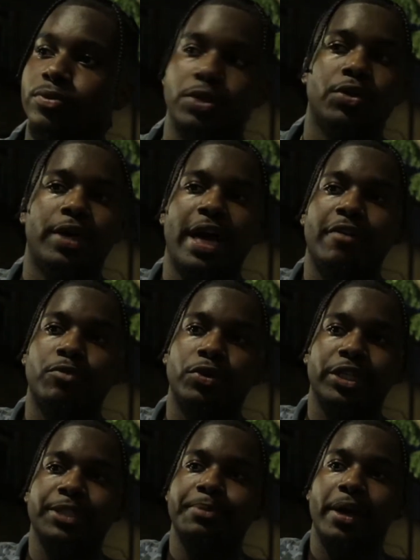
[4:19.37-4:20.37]
you know, that have more
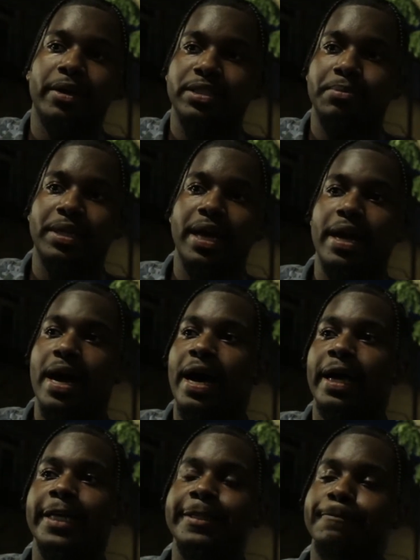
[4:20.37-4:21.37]
experience than me that
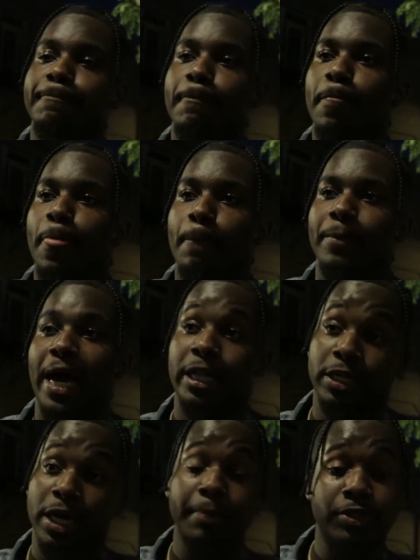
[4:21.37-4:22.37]
I
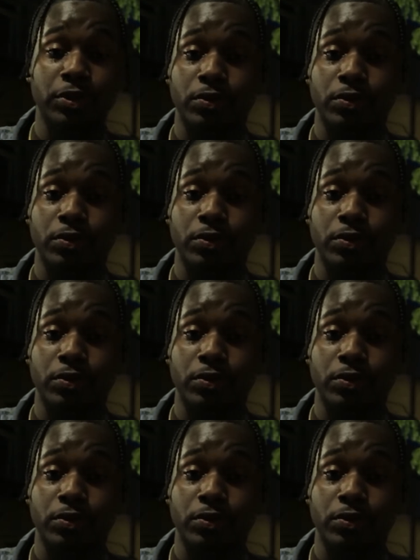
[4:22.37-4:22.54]
look up to.